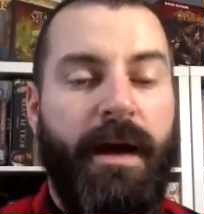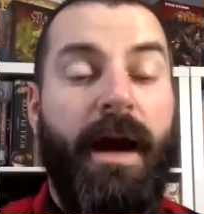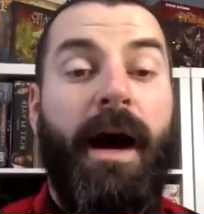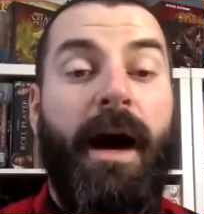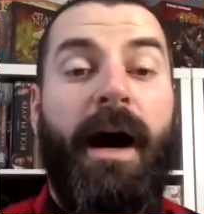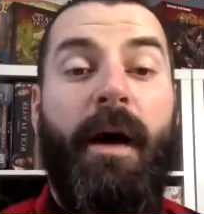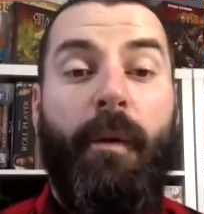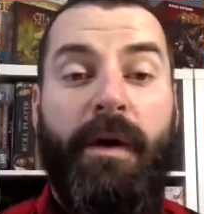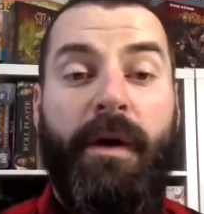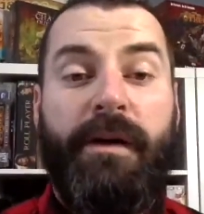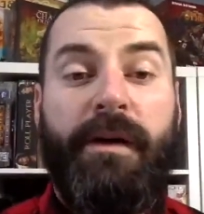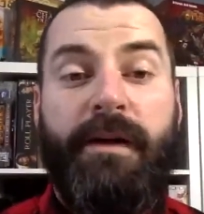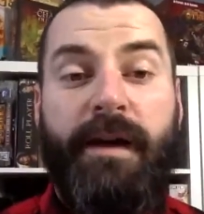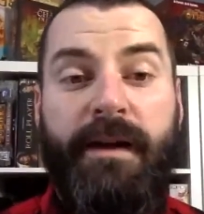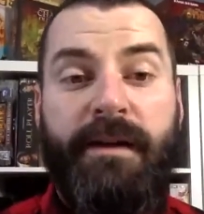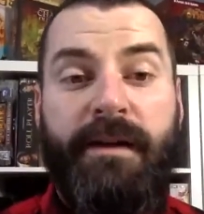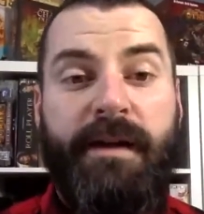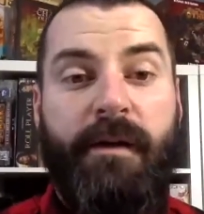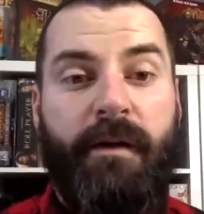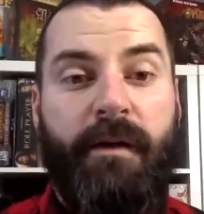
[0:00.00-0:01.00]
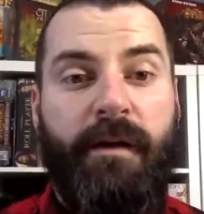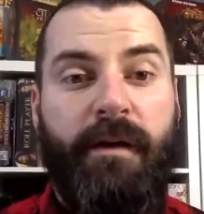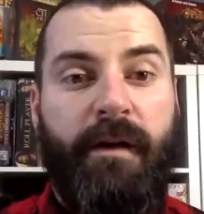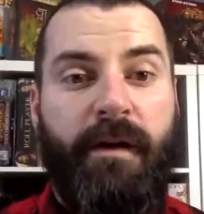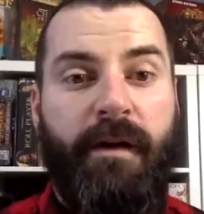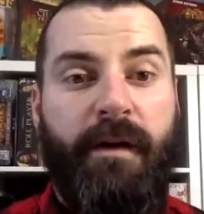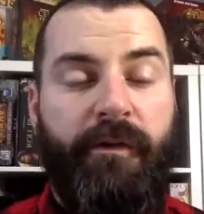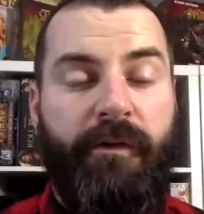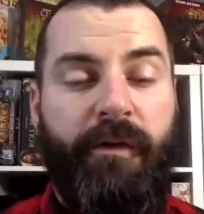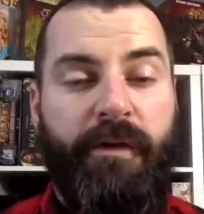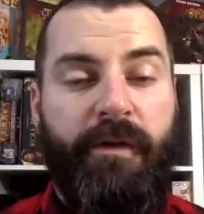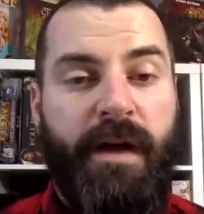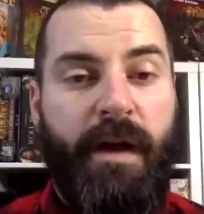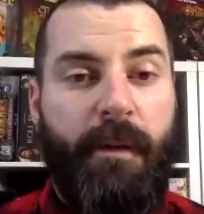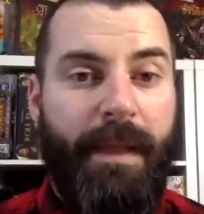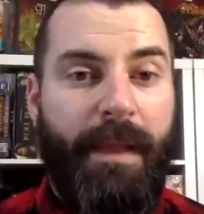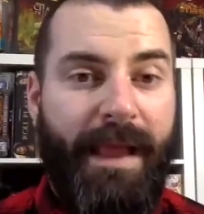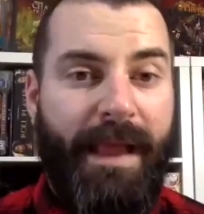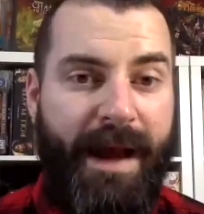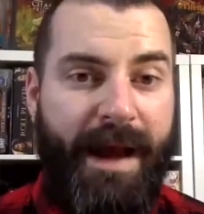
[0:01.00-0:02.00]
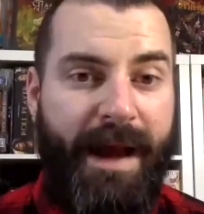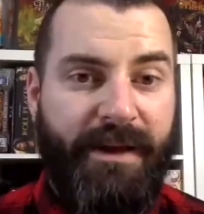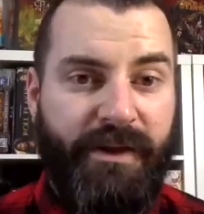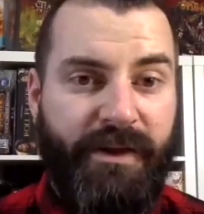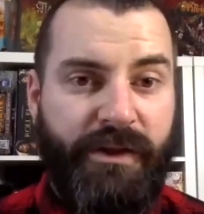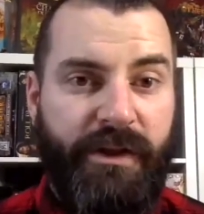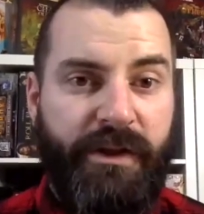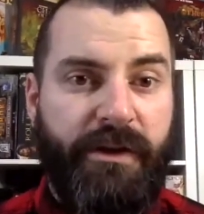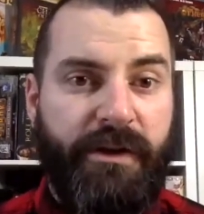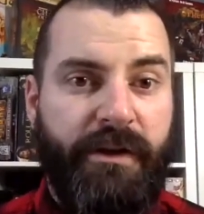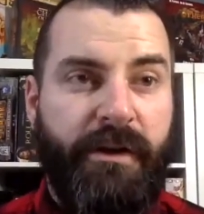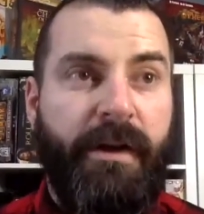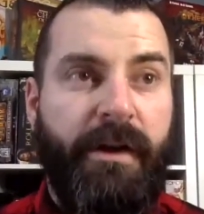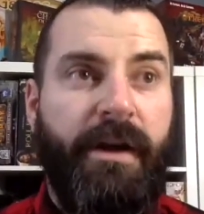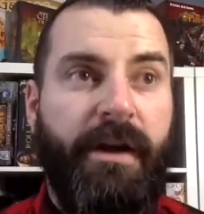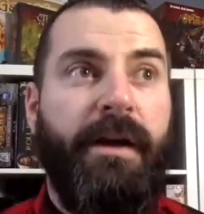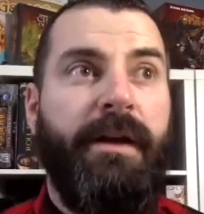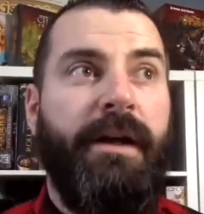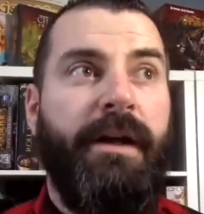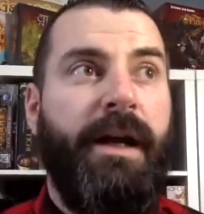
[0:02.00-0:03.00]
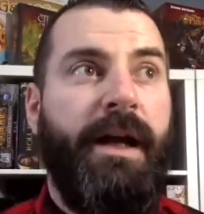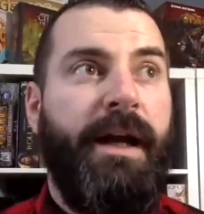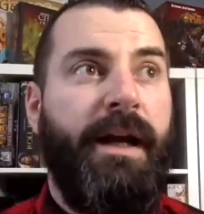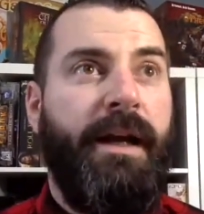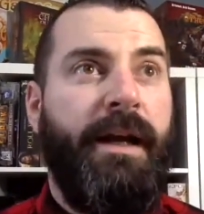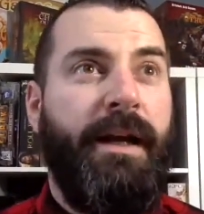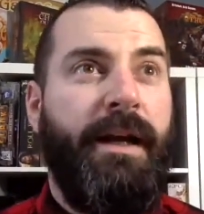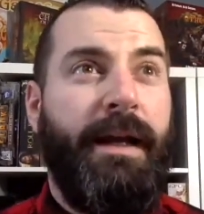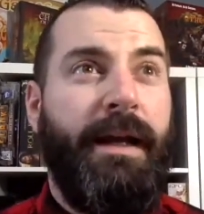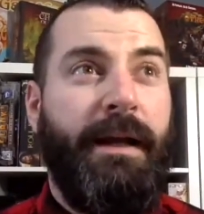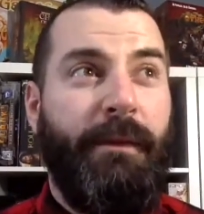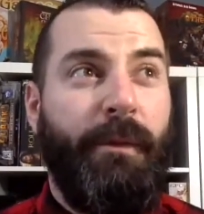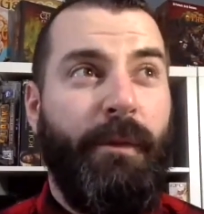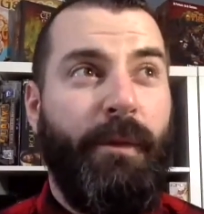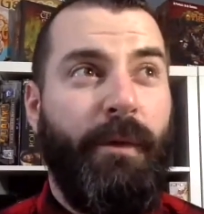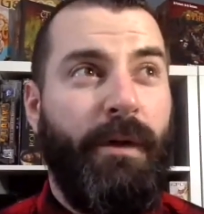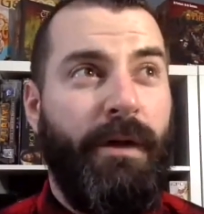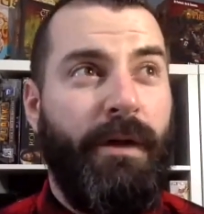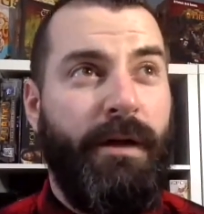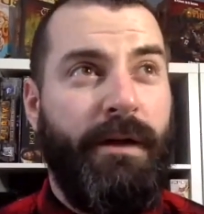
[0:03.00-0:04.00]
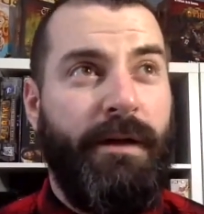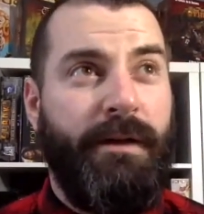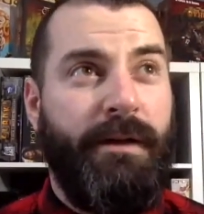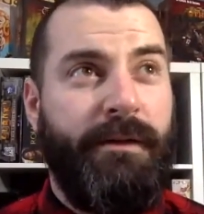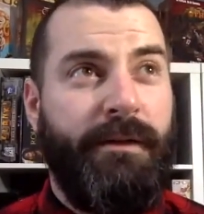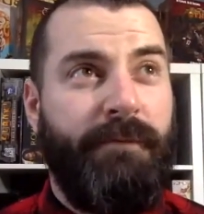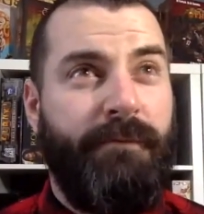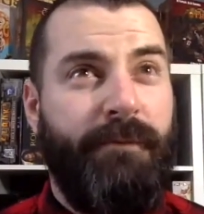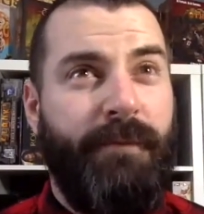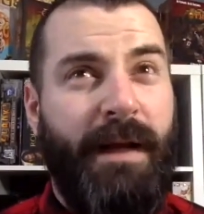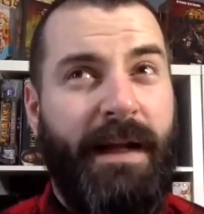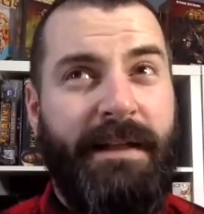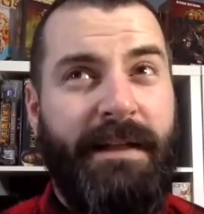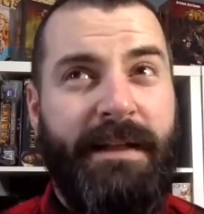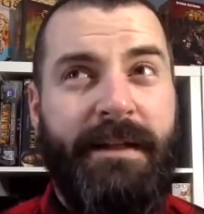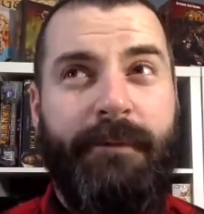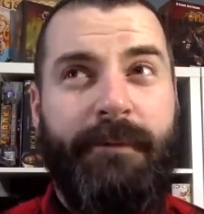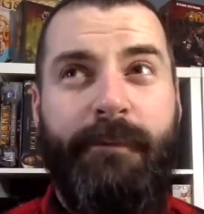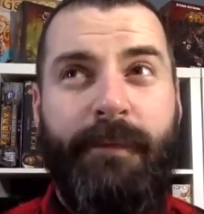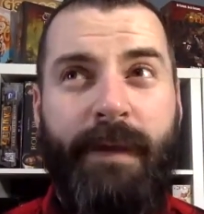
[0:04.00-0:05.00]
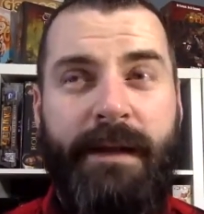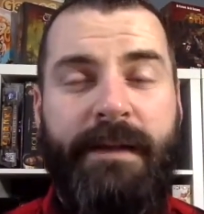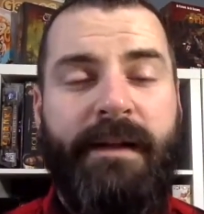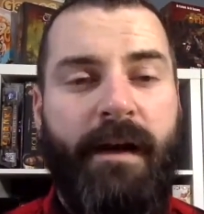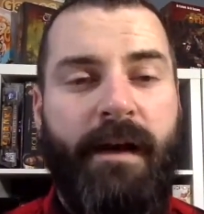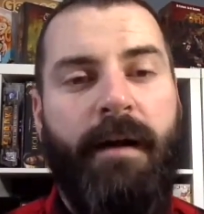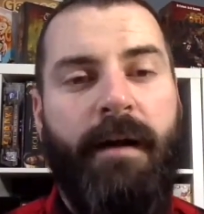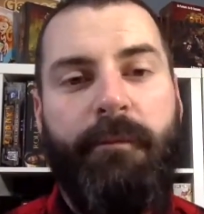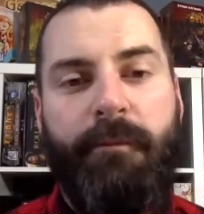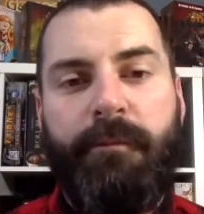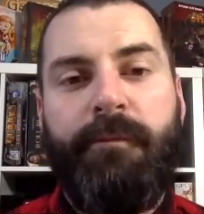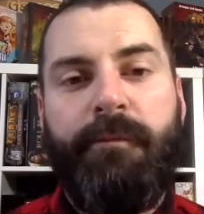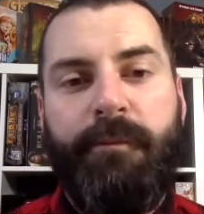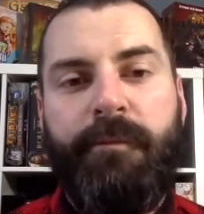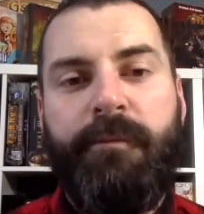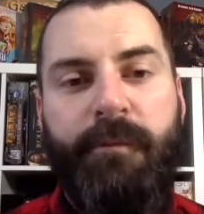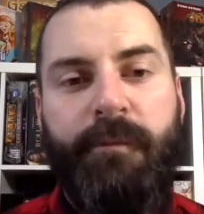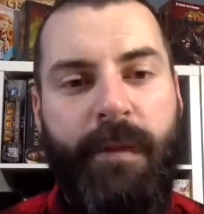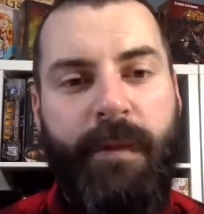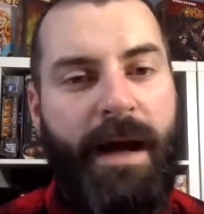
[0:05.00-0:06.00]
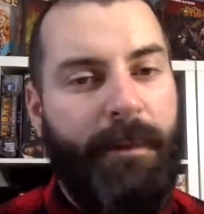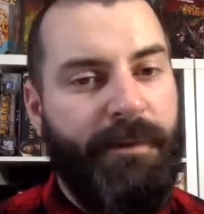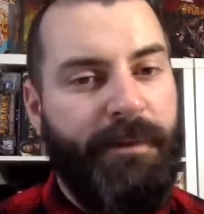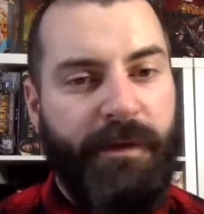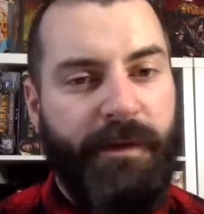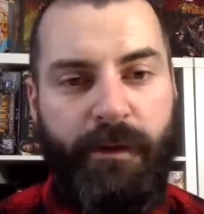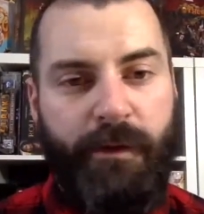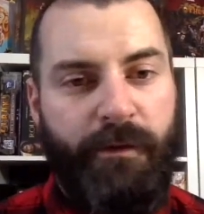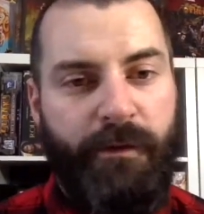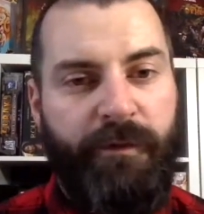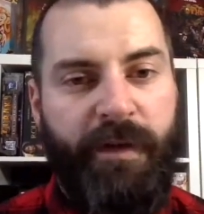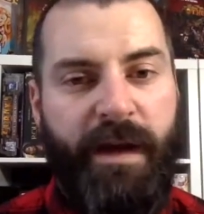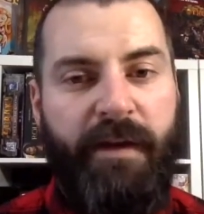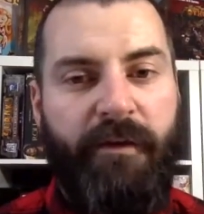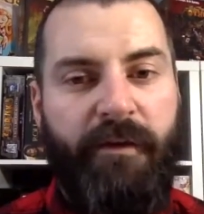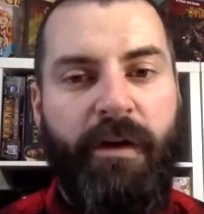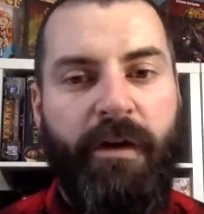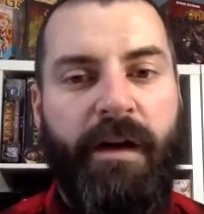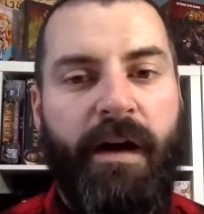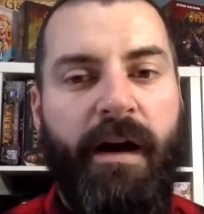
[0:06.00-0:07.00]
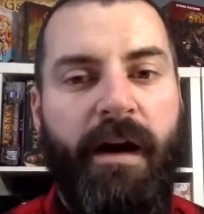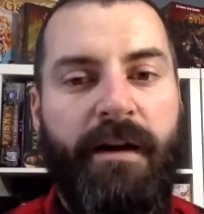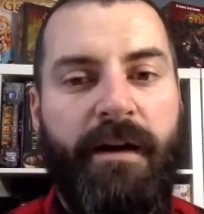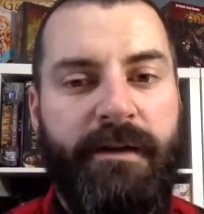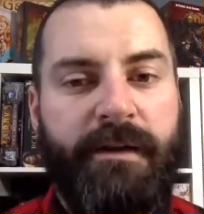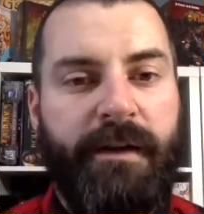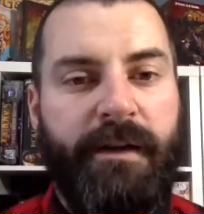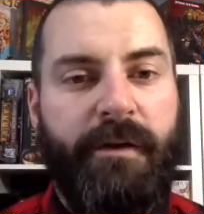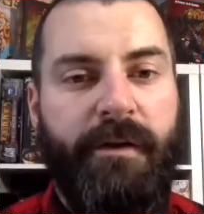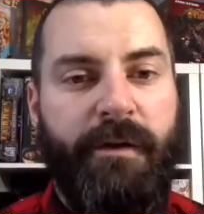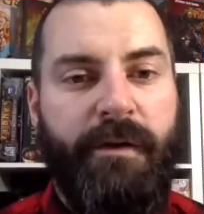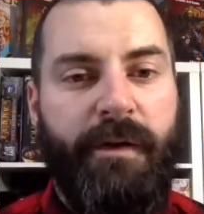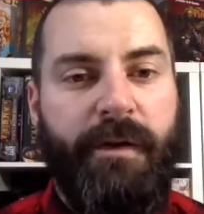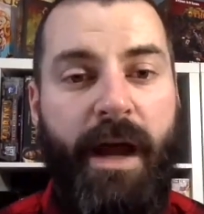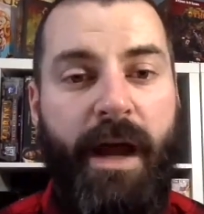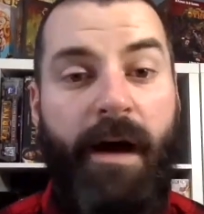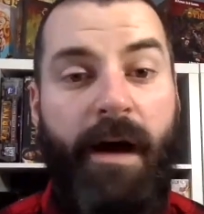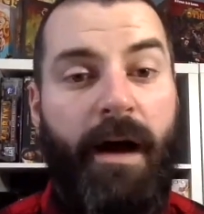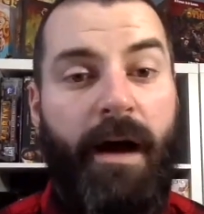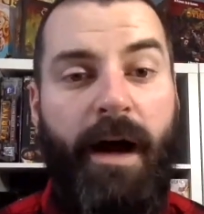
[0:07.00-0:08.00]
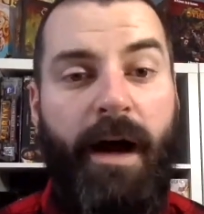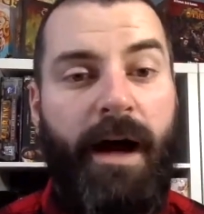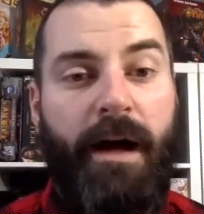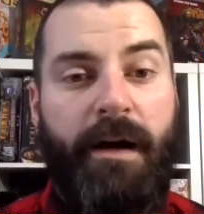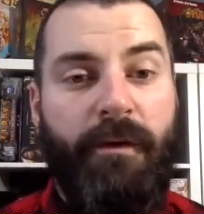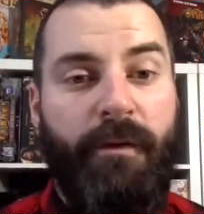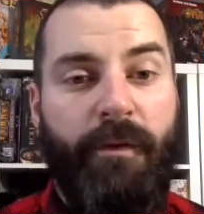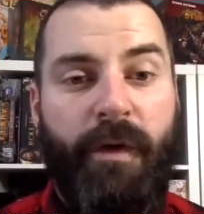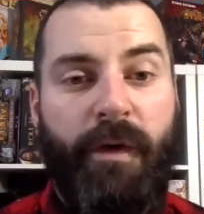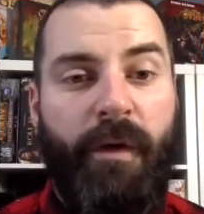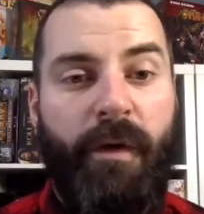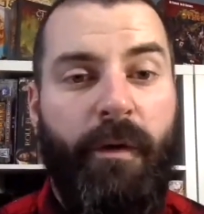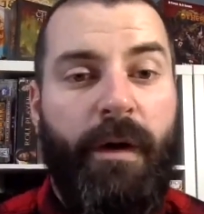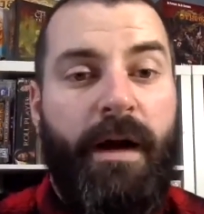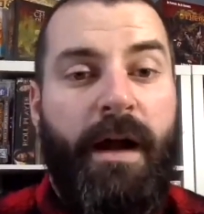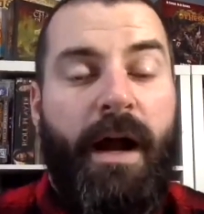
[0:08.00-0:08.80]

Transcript: I went to Dice Tower Con for the first time last year, and it's in my top absolute favorite cons to go to now. I don't know.